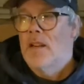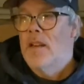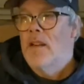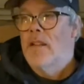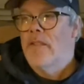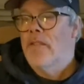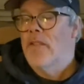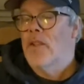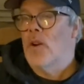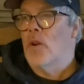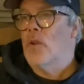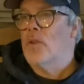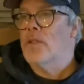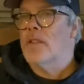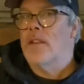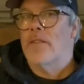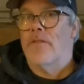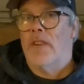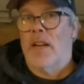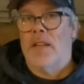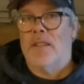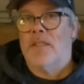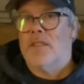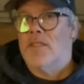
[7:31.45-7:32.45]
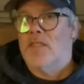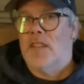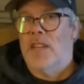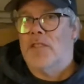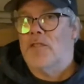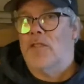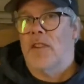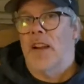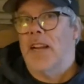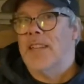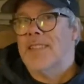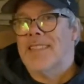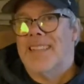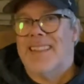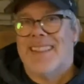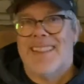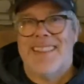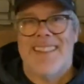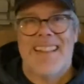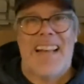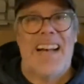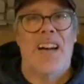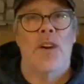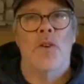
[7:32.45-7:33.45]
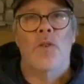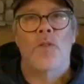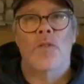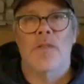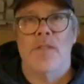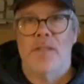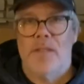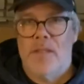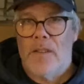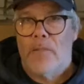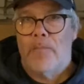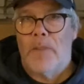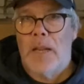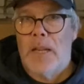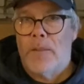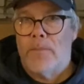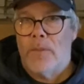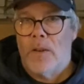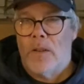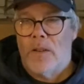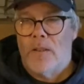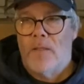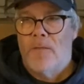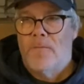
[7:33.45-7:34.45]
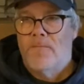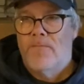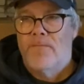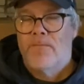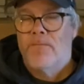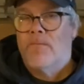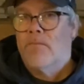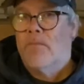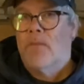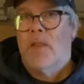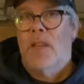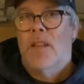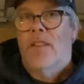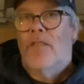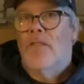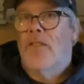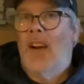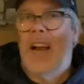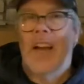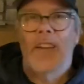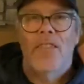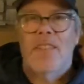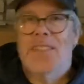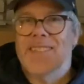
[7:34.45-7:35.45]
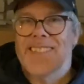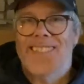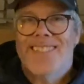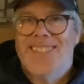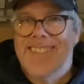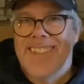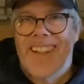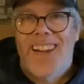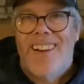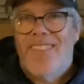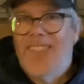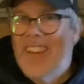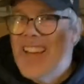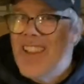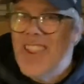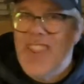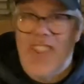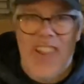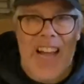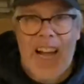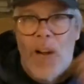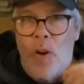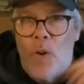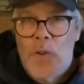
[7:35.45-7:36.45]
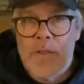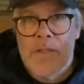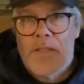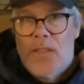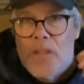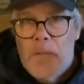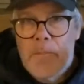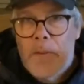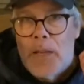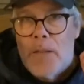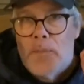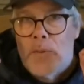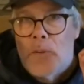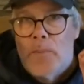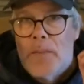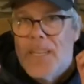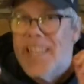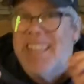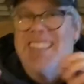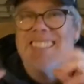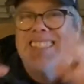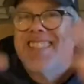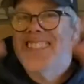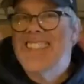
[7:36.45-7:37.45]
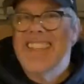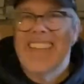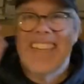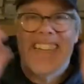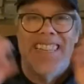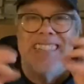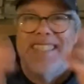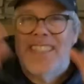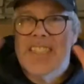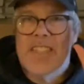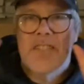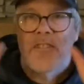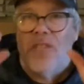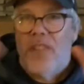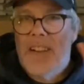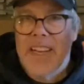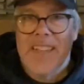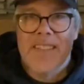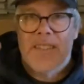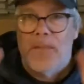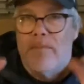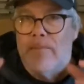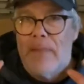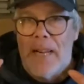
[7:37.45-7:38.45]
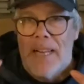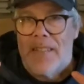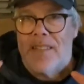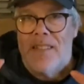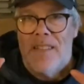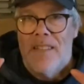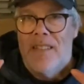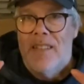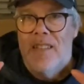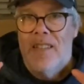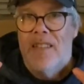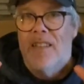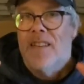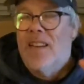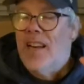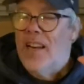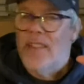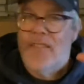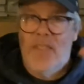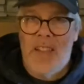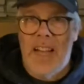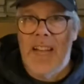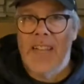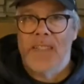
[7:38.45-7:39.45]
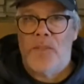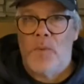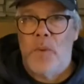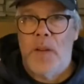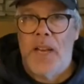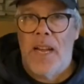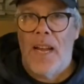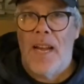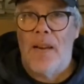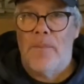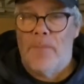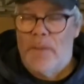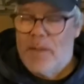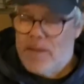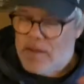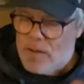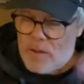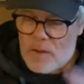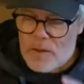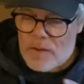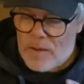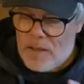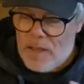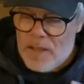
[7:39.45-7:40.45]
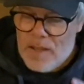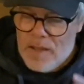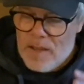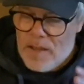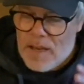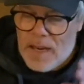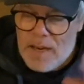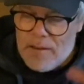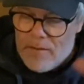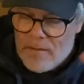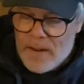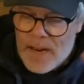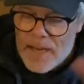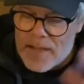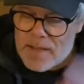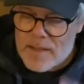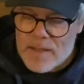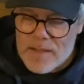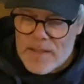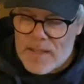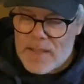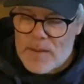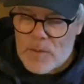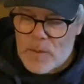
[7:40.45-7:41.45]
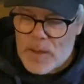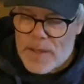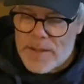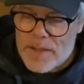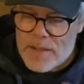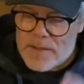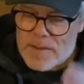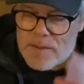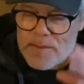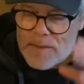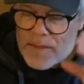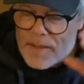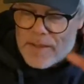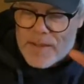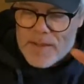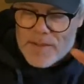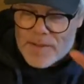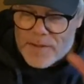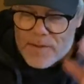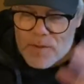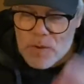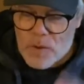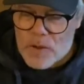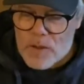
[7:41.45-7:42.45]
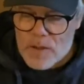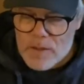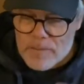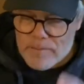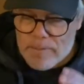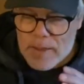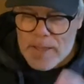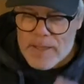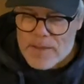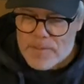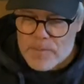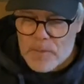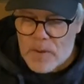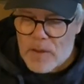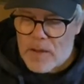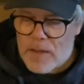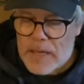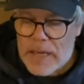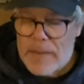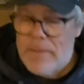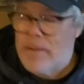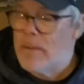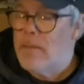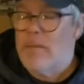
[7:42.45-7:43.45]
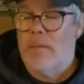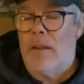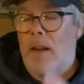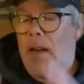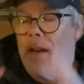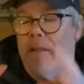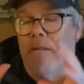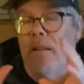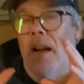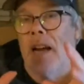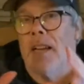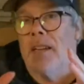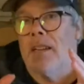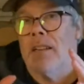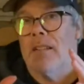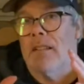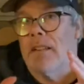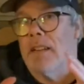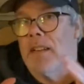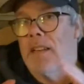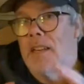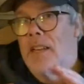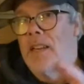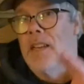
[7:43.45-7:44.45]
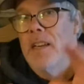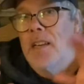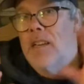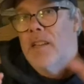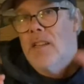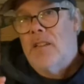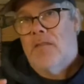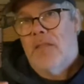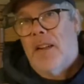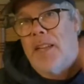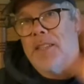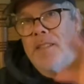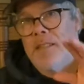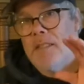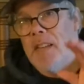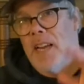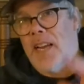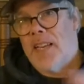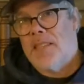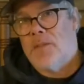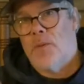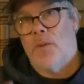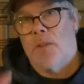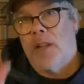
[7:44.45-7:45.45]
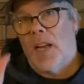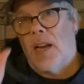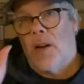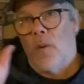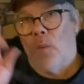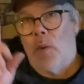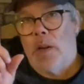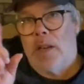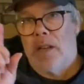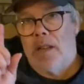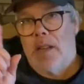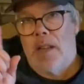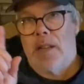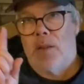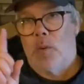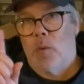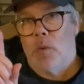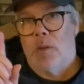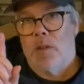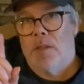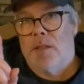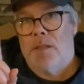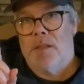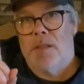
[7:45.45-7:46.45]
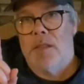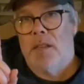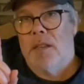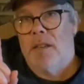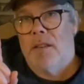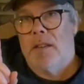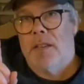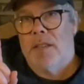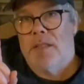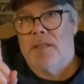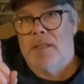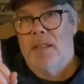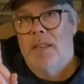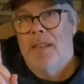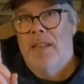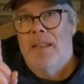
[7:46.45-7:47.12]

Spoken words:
Those events attracted thousands of people. Viruses love thousands of people because it's easy to transmit. And that's what happened. So ironically, while this is a historic baseball game, and ironically, the Red Sox would not win another World Series